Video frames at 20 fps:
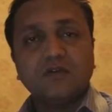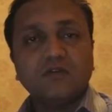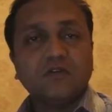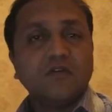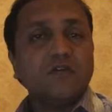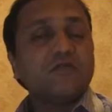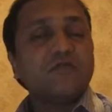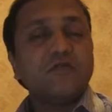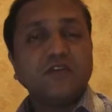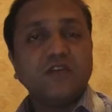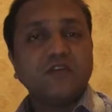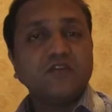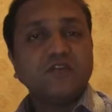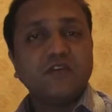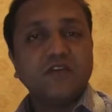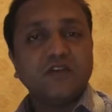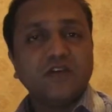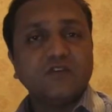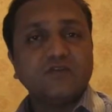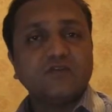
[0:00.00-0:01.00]
software
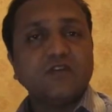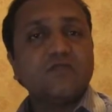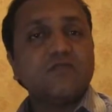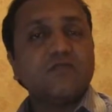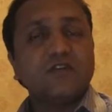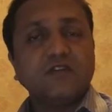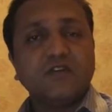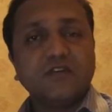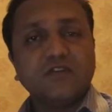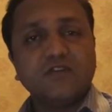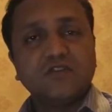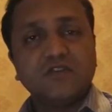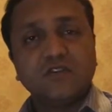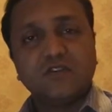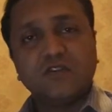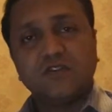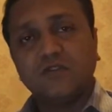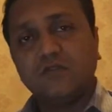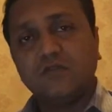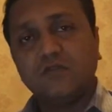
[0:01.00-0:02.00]
engineers, software
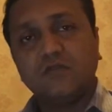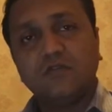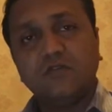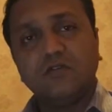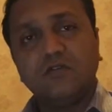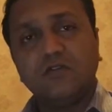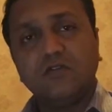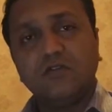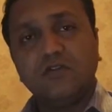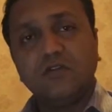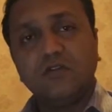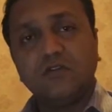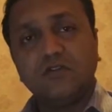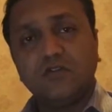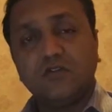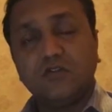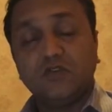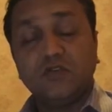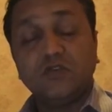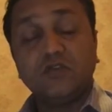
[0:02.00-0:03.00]
testers to do
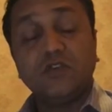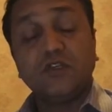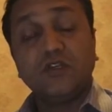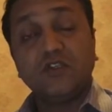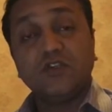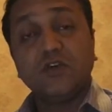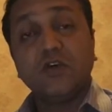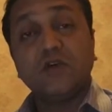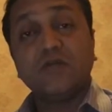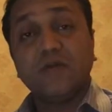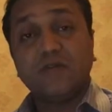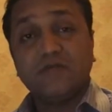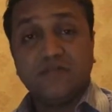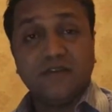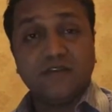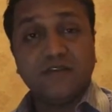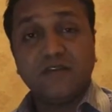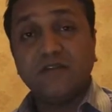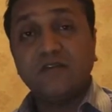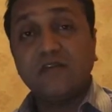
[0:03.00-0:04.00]
their job
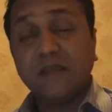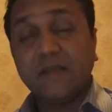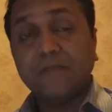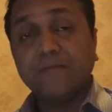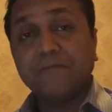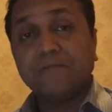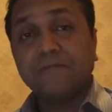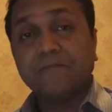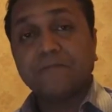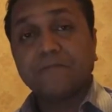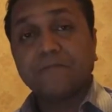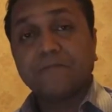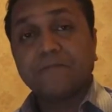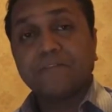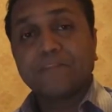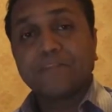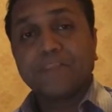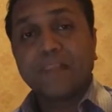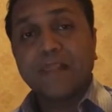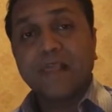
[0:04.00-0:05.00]
effectively,
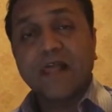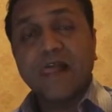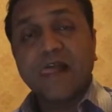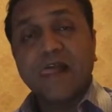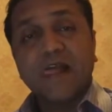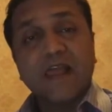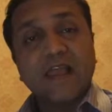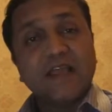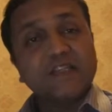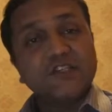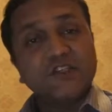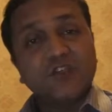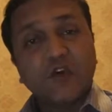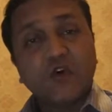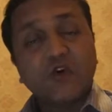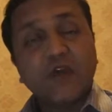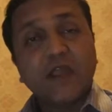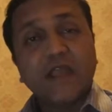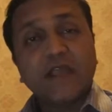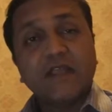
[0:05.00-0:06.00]

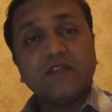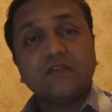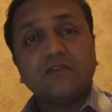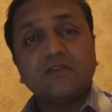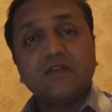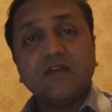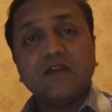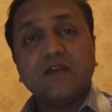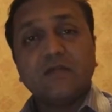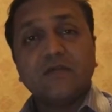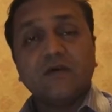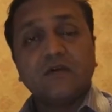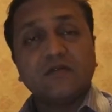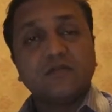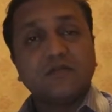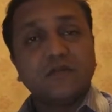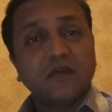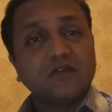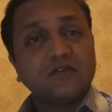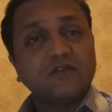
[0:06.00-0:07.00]
it's okay to think
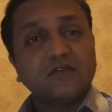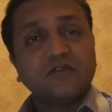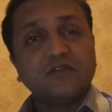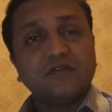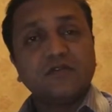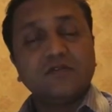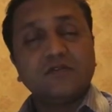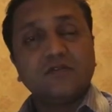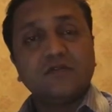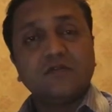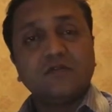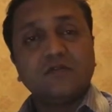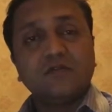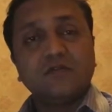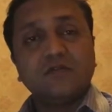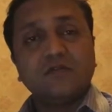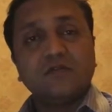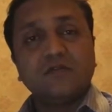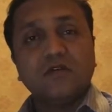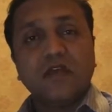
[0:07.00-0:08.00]
about process
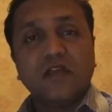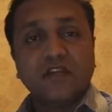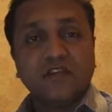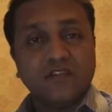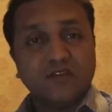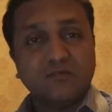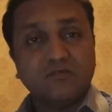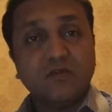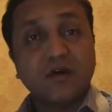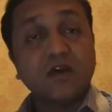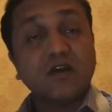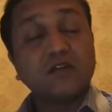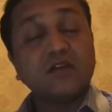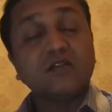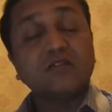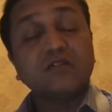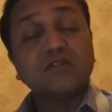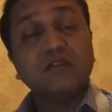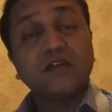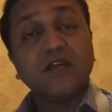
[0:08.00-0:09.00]
and its
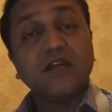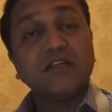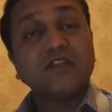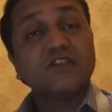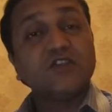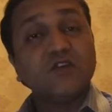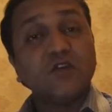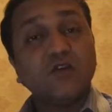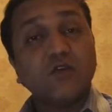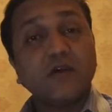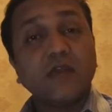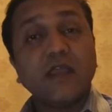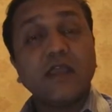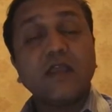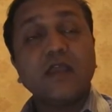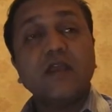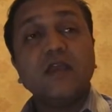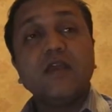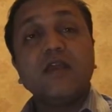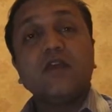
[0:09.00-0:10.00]
importance. It's
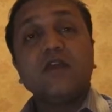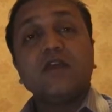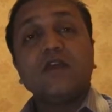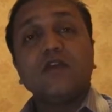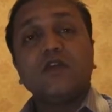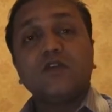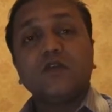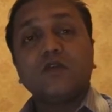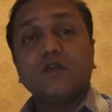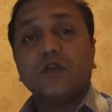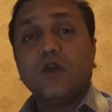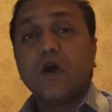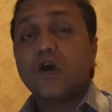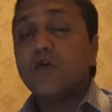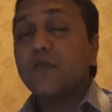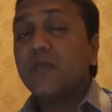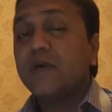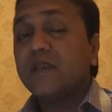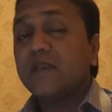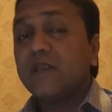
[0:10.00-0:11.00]
okay to
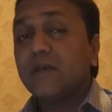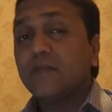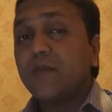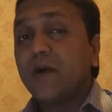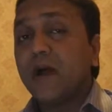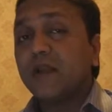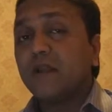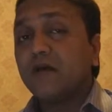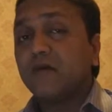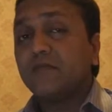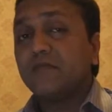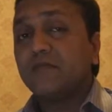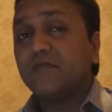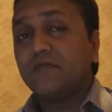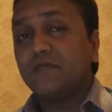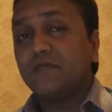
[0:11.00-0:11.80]
document a part of